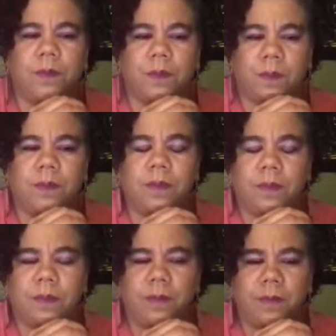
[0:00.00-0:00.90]

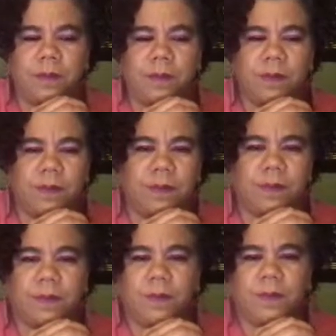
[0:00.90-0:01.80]

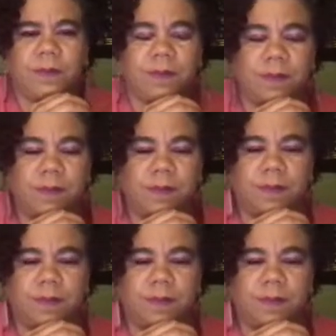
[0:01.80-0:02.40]
This person isn't speaking.